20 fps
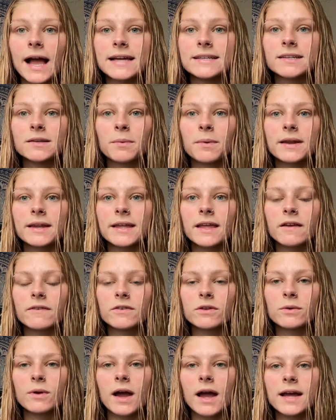I did want to
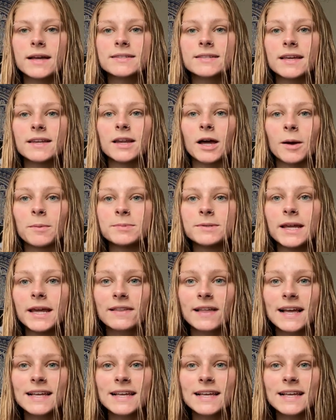give you guys an update.